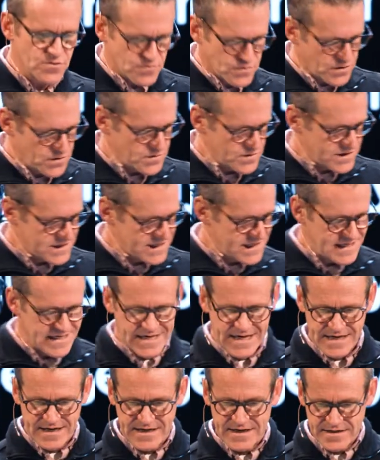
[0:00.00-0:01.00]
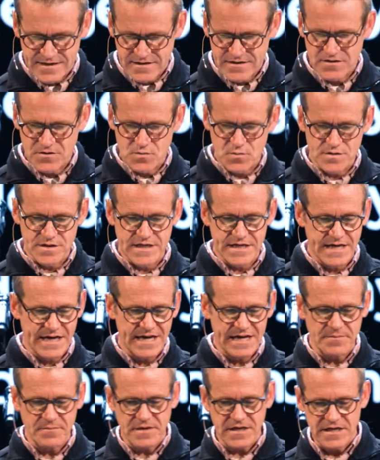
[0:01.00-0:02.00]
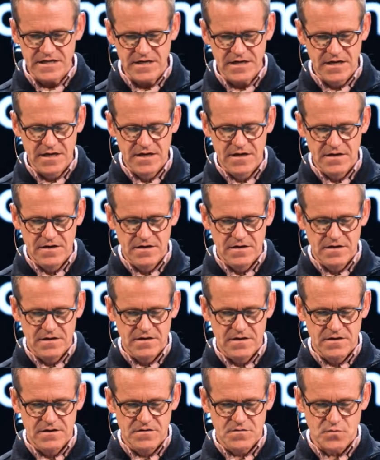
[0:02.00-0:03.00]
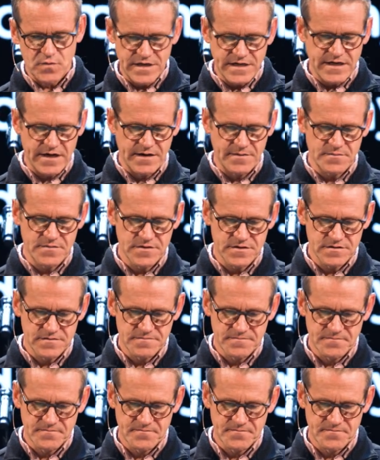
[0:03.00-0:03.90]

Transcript: crows today, you will deny me three times."